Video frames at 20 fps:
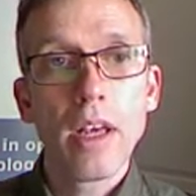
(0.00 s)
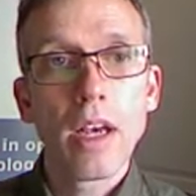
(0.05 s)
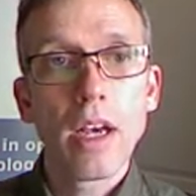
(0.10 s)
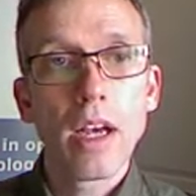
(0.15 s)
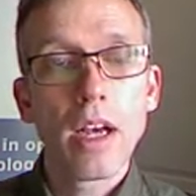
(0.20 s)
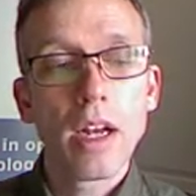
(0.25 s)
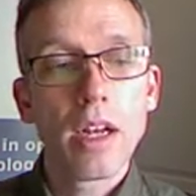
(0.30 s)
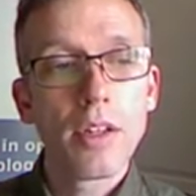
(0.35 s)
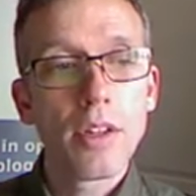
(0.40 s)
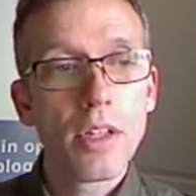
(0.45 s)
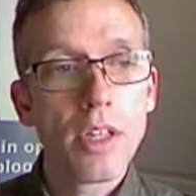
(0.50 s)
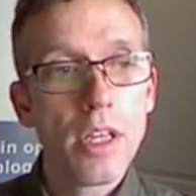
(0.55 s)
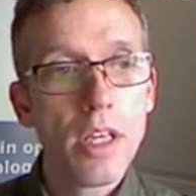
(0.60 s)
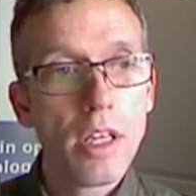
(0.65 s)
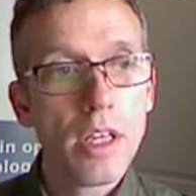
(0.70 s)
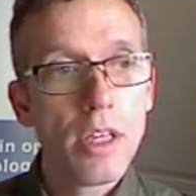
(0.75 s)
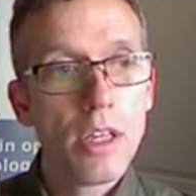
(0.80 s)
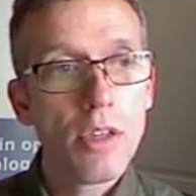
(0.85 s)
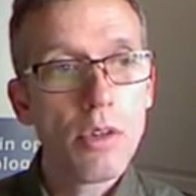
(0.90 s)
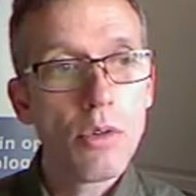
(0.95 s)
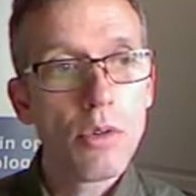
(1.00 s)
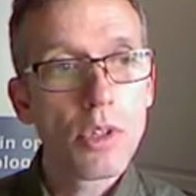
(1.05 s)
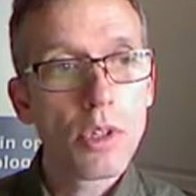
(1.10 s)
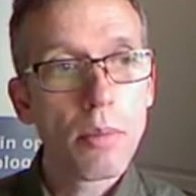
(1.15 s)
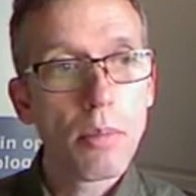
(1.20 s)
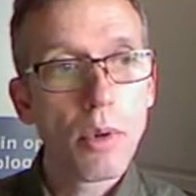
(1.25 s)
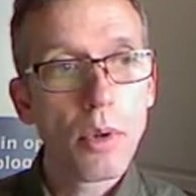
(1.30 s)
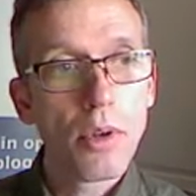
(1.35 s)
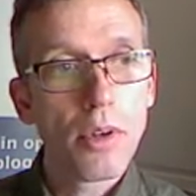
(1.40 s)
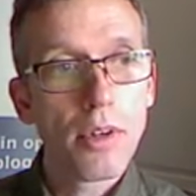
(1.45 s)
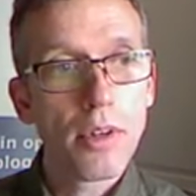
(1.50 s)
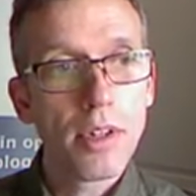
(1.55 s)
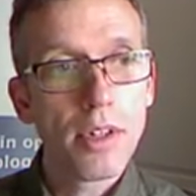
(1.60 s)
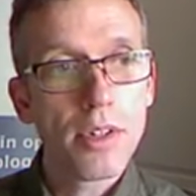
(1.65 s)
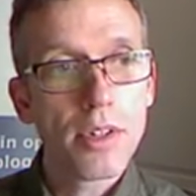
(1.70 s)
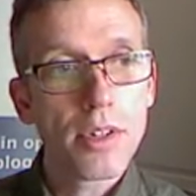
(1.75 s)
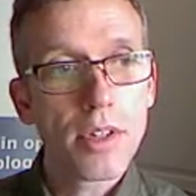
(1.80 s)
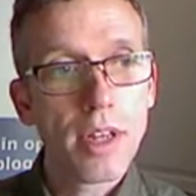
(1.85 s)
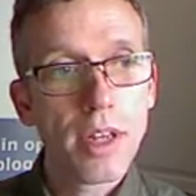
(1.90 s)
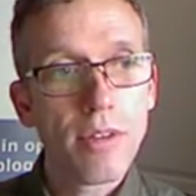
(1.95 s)
and the user button
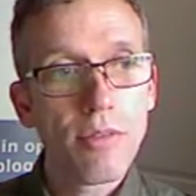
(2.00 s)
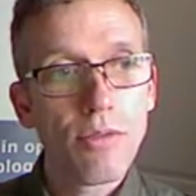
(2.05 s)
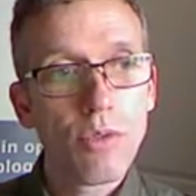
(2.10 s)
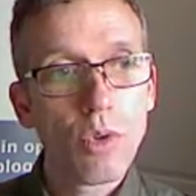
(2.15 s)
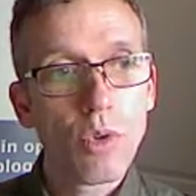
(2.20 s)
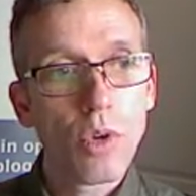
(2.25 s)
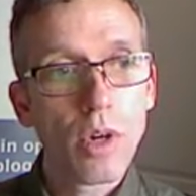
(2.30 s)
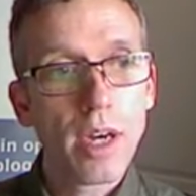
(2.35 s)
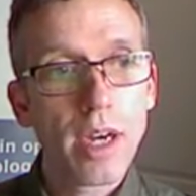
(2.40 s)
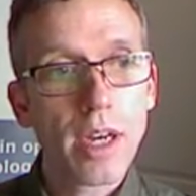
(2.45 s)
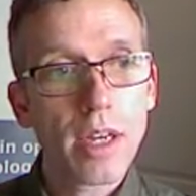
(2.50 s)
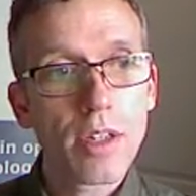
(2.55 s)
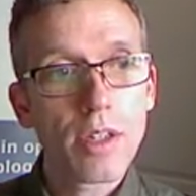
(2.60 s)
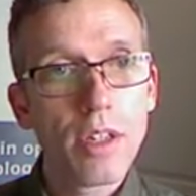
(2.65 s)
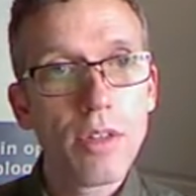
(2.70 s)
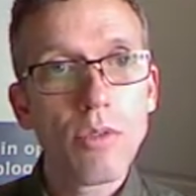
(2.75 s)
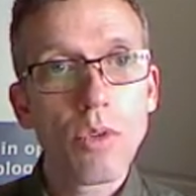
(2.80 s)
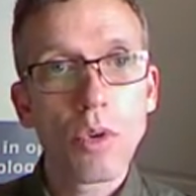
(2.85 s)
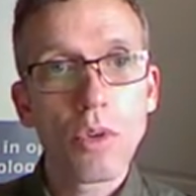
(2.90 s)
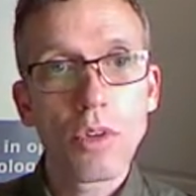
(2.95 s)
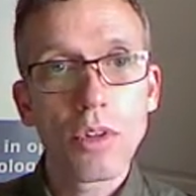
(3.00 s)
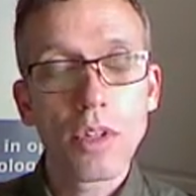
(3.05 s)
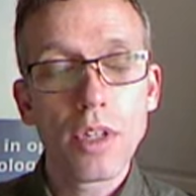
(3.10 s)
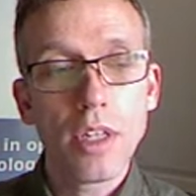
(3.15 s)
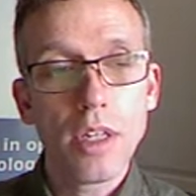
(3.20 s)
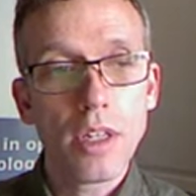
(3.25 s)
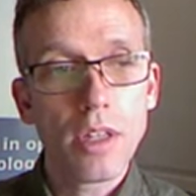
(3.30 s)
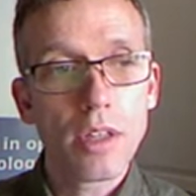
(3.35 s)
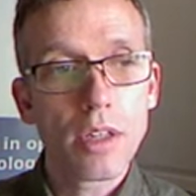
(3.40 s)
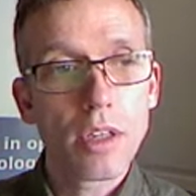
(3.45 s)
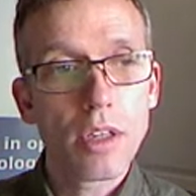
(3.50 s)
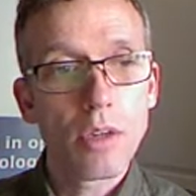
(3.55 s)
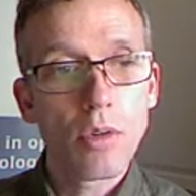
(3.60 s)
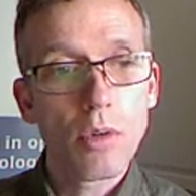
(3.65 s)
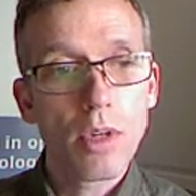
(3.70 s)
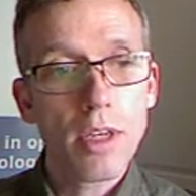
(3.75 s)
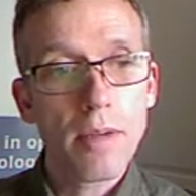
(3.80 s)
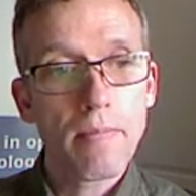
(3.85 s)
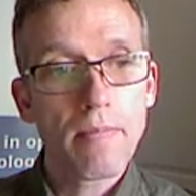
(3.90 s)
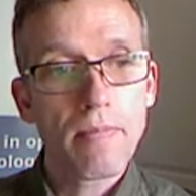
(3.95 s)
is therefore active on the
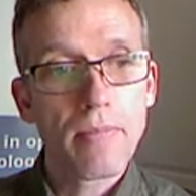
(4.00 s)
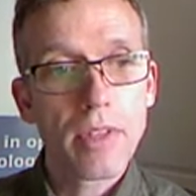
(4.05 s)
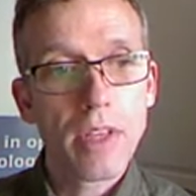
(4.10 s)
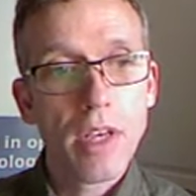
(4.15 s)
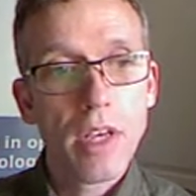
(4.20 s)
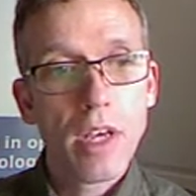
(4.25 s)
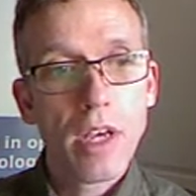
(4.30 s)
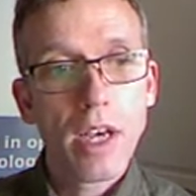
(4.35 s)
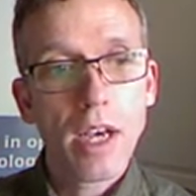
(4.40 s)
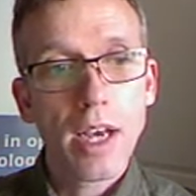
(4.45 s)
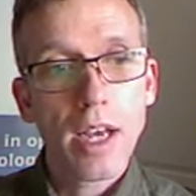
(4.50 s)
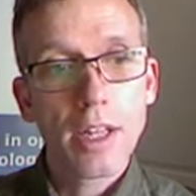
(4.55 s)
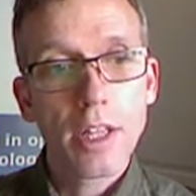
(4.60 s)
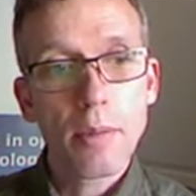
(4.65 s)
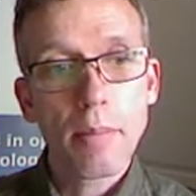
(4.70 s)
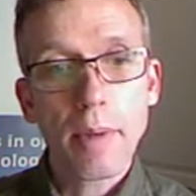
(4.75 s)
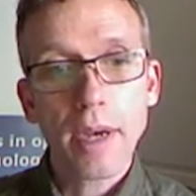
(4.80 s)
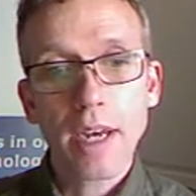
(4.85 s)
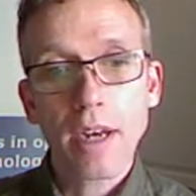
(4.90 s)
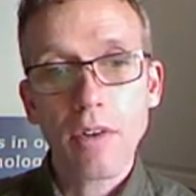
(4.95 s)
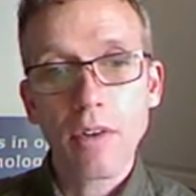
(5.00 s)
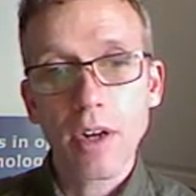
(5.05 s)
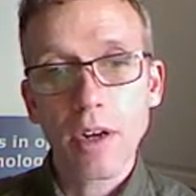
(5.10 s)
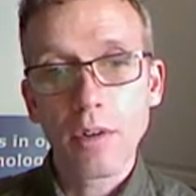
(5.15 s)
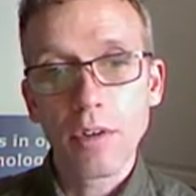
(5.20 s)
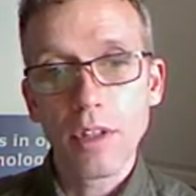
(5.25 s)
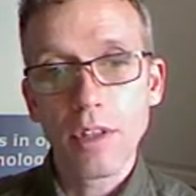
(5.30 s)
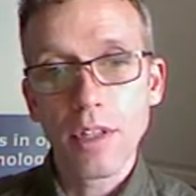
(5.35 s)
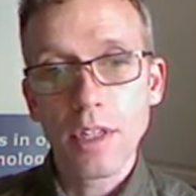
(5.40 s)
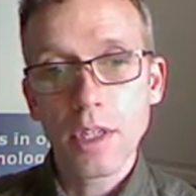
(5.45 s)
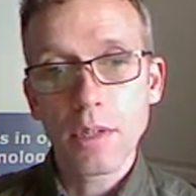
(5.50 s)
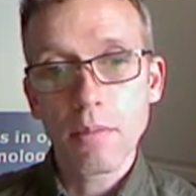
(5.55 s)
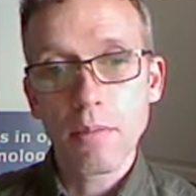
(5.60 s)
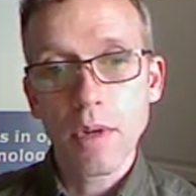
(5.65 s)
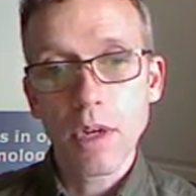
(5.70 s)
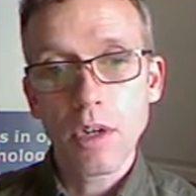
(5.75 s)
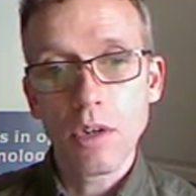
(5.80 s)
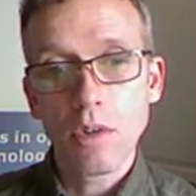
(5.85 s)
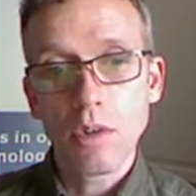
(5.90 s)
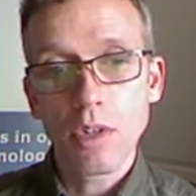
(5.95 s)
GUI, and the background in this
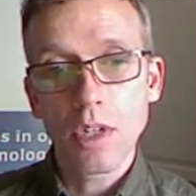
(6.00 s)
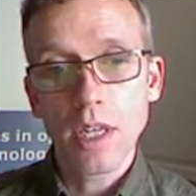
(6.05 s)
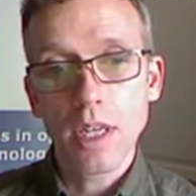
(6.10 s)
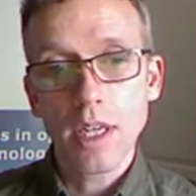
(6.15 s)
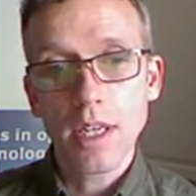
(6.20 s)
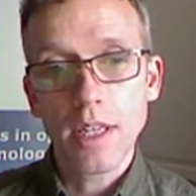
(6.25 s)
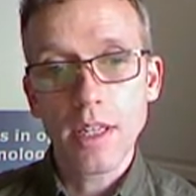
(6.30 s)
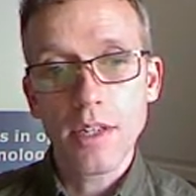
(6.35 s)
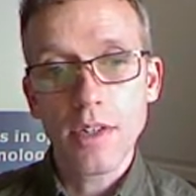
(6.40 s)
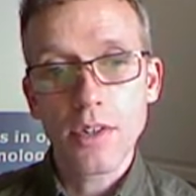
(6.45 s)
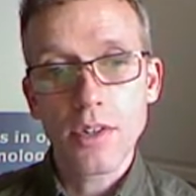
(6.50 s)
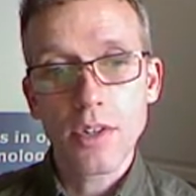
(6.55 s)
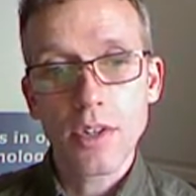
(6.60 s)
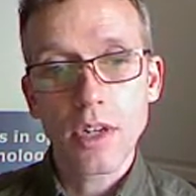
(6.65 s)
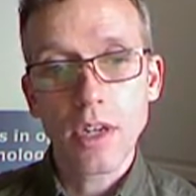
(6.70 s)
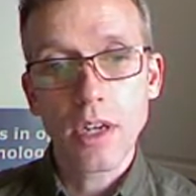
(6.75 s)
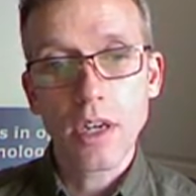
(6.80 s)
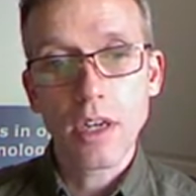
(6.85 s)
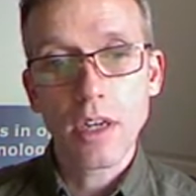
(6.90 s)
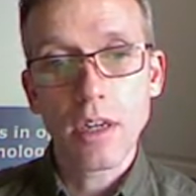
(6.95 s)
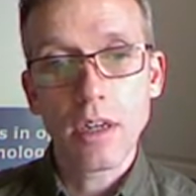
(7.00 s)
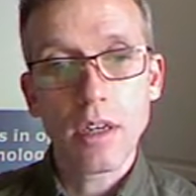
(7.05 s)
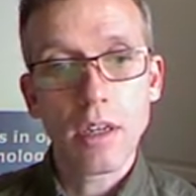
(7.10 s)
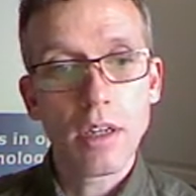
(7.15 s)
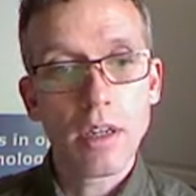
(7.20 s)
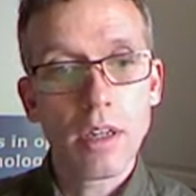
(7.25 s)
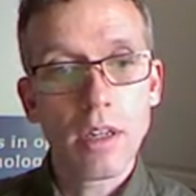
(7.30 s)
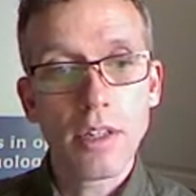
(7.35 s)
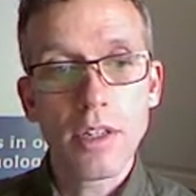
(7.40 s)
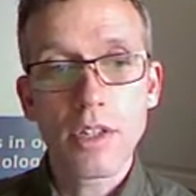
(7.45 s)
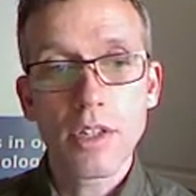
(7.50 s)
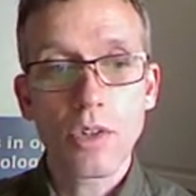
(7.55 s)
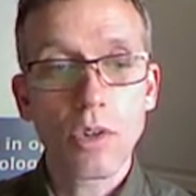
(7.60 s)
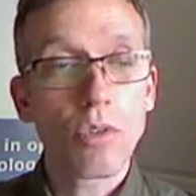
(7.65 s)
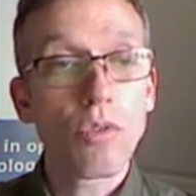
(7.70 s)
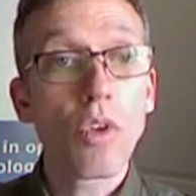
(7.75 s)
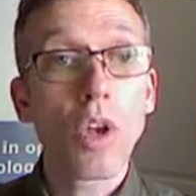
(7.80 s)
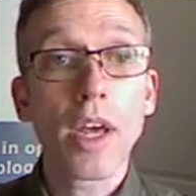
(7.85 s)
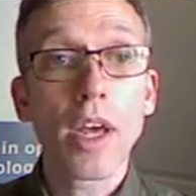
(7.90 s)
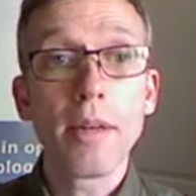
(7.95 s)
mode is this sort
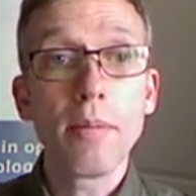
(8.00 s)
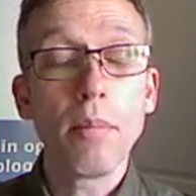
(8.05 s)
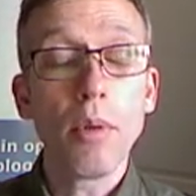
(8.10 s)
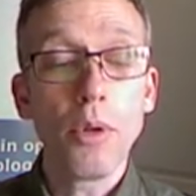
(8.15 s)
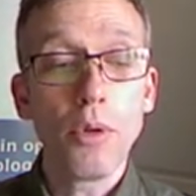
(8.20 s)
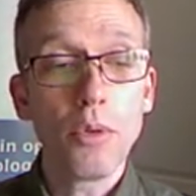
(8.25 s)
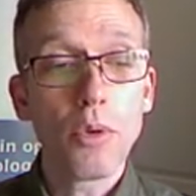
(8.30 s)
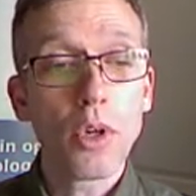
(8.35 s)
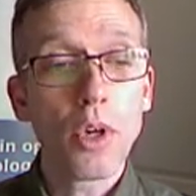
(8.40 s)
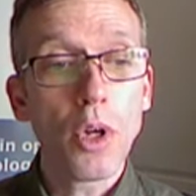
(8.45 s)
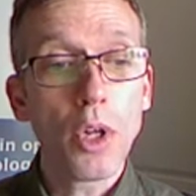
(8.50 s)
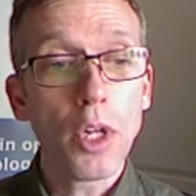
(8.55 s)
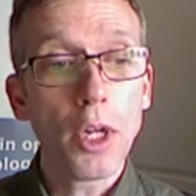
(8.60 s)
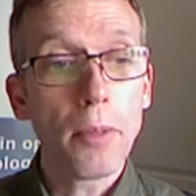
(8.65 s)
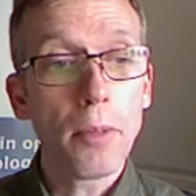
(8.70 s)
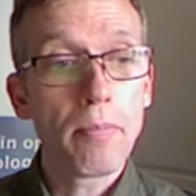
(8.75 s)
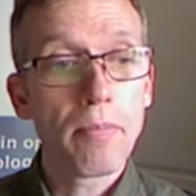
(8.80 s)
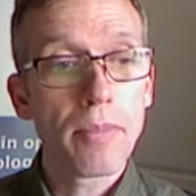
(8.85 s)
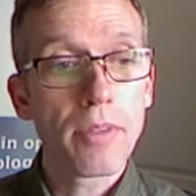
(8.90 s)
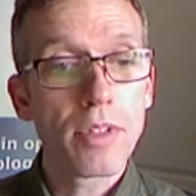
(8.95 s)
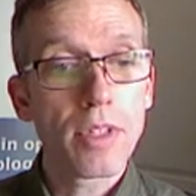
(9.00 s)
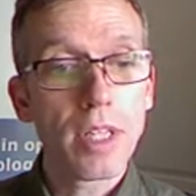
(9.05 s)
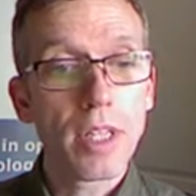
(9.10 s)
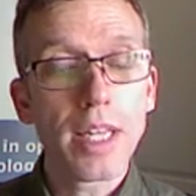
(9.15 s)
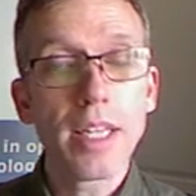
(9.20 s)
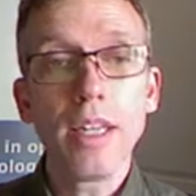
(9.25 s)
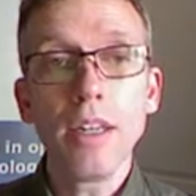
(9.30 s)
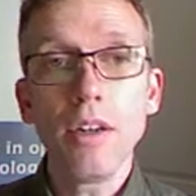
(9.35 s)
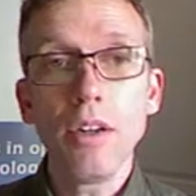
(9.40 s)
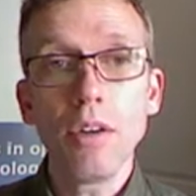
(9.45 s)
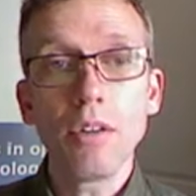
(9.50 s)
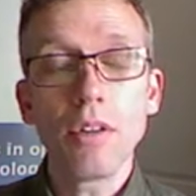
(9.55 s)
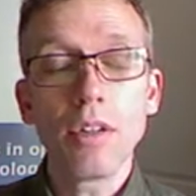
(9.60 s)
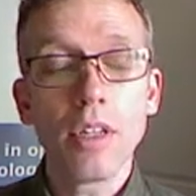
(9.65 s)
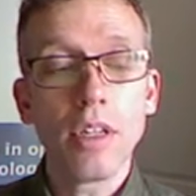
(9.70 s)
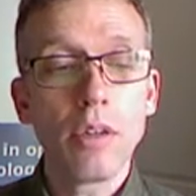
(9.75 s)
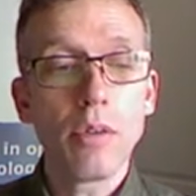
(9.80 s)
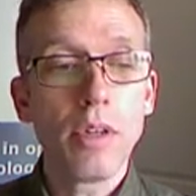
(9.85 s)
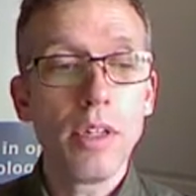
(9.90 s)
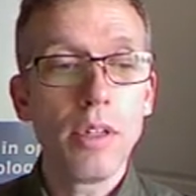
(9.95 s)
of light blue colour to let you know that
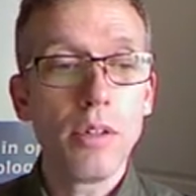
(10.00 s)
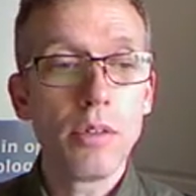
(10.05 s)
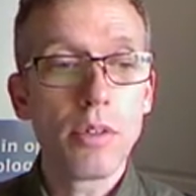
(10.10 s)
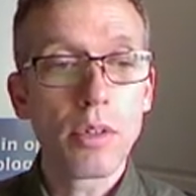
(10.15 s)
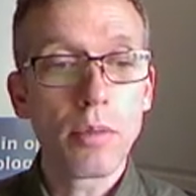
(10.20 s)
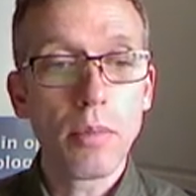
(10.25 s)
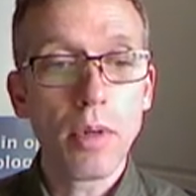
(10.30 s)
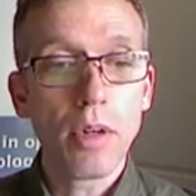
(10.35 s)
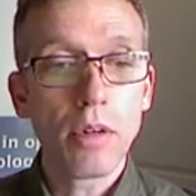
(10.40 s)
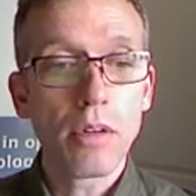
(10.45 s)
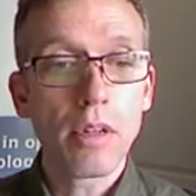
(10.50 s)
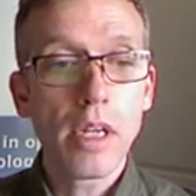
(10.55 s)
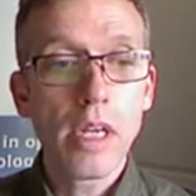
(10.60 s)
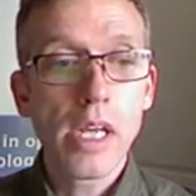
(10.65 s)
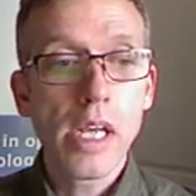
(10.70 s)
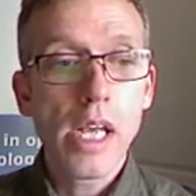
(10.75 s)
you're in user mode.